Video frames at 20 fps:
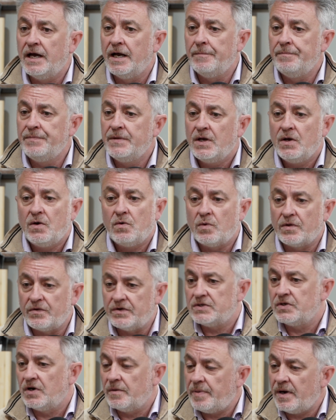um,
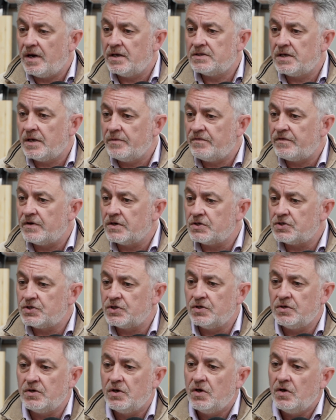whether it's on a part time
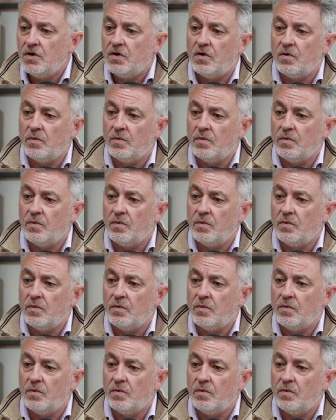function